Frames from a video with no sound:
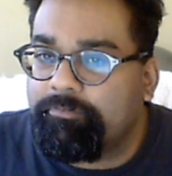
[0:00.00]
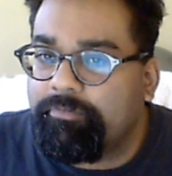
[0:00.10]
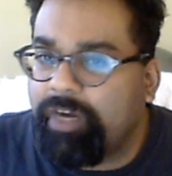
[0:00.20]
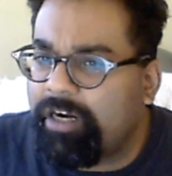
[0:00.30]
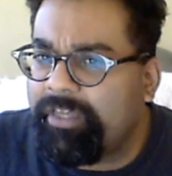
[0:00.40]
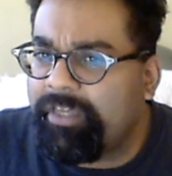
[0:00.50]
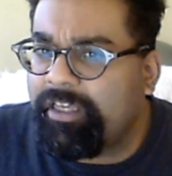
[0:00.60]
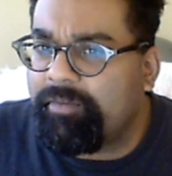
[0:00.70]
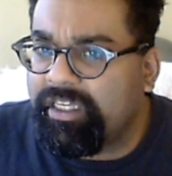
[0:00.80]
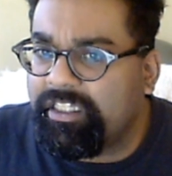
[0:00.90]
Pardon
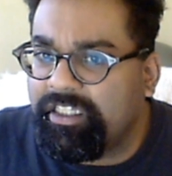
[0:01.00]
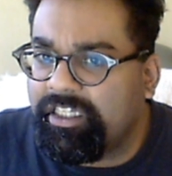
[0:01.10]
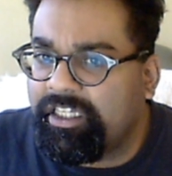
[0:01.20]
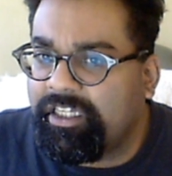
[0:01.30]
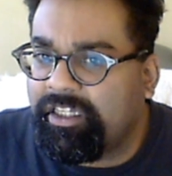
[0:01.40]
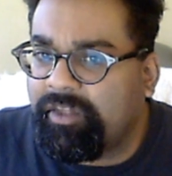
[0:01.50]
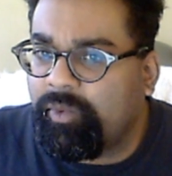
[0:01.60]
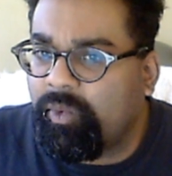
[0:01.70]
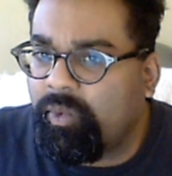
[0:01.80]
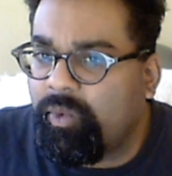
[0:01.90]
me, but
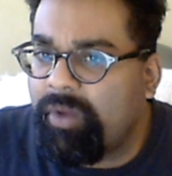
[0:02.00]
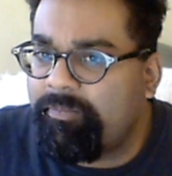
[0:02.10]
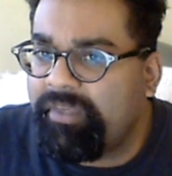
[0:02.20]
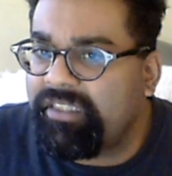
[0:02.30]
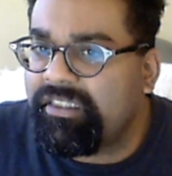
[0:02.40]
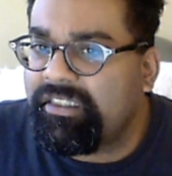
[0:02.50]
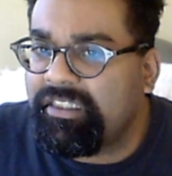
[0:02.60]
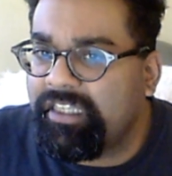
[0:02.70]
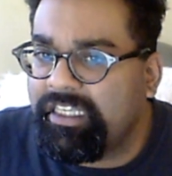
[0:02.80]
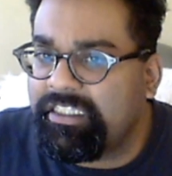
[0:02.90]
what
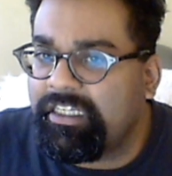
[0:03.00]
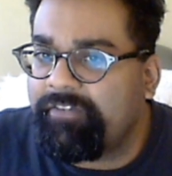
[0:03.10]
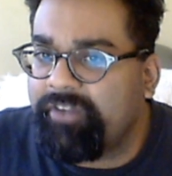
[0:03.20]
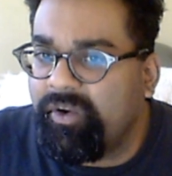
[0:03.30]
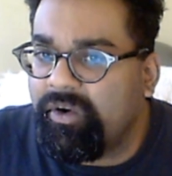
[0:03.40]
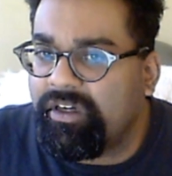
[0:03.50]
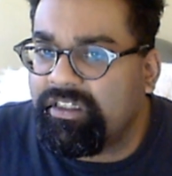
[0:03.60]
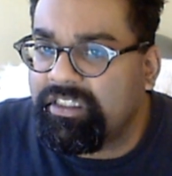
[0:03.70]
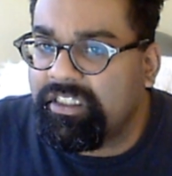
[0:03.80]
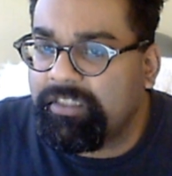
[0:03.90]
business is it of
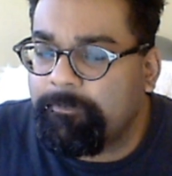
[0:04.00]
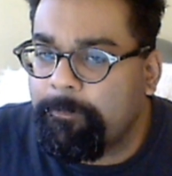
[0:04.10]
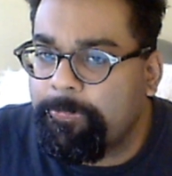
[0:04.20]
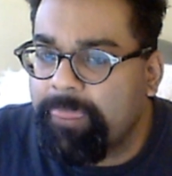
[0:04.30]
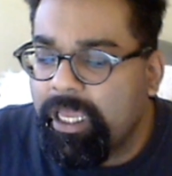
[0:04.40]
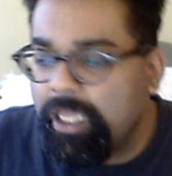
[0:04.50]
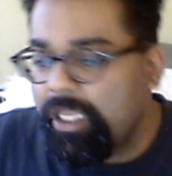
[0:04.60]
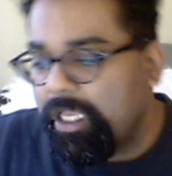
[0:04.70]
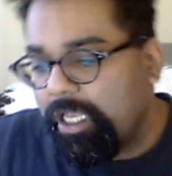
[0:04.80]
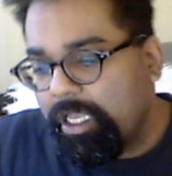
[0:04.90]
yours?
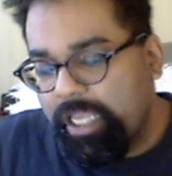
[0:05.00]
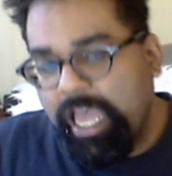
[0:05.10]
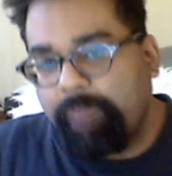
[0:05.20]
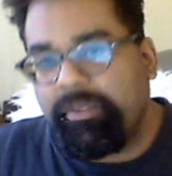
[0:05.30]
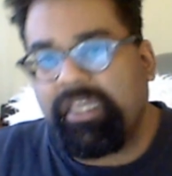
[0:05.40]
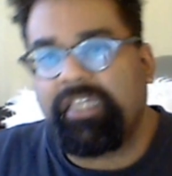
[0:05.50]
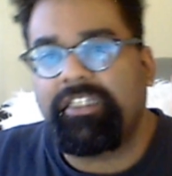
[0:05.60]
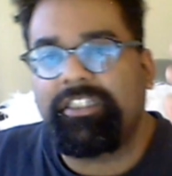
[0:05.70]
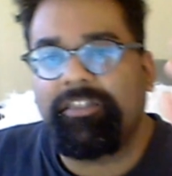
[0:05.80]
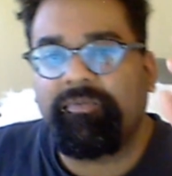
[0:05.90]
Yeah,
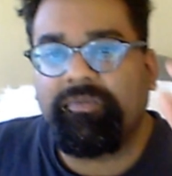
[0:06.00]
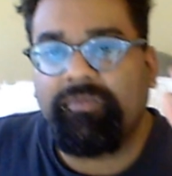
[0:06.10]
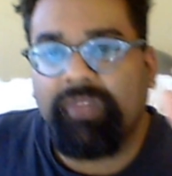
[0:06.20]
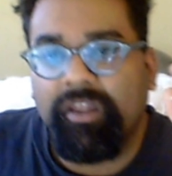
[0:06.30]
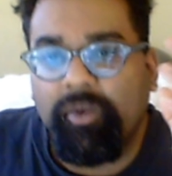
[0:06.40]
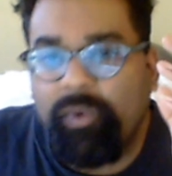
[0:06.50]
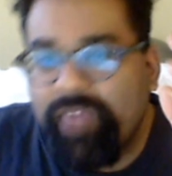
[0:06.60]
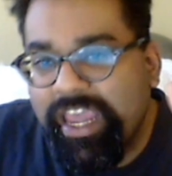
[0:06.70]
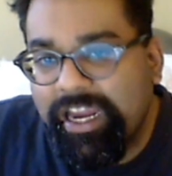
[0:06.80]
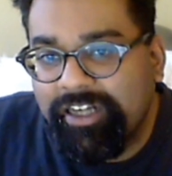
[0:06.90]
because when
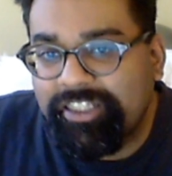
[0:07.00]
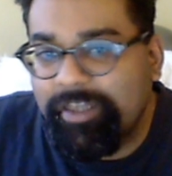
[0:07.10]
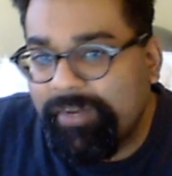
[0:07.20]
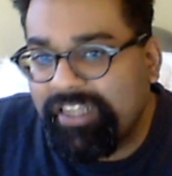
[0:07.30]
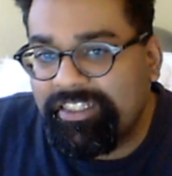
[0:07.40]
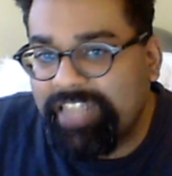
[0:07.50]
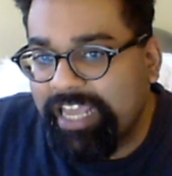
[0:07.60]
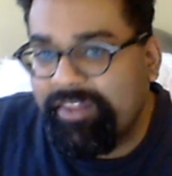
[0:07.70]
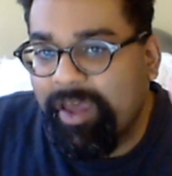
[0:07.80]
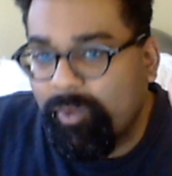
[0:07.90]
they hear somebody
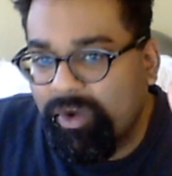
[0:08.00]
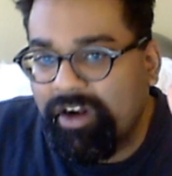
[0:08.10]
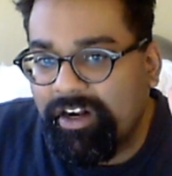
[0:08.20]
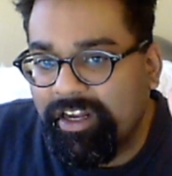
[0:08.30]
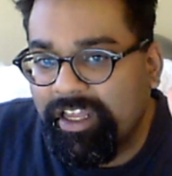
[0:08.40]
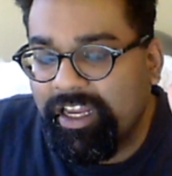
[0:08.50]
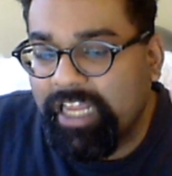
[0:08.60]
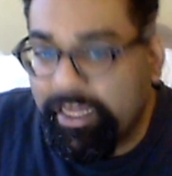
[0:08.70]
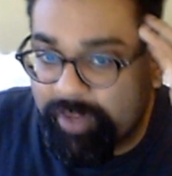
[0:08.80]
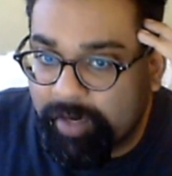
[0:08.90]
saying that word,
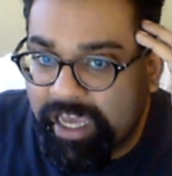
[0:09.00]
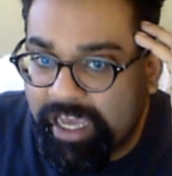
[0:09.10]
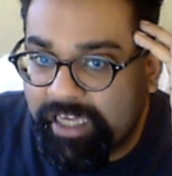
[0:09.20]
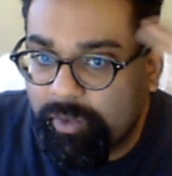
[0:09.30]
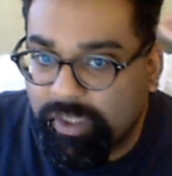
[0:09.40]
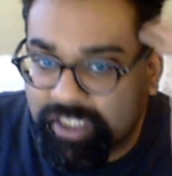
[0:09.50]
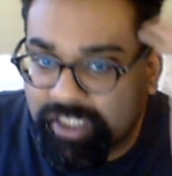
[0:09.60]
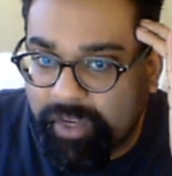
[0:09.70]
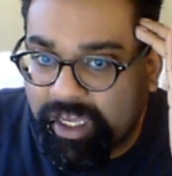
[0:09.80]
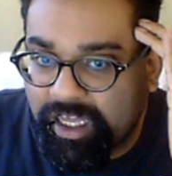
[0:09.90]
in their mind, what's
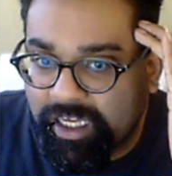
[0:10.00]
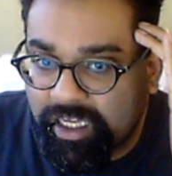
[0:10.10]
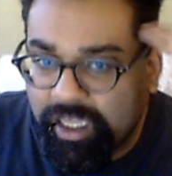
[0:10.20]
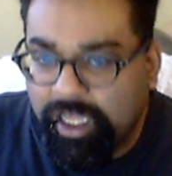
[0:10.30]
going on?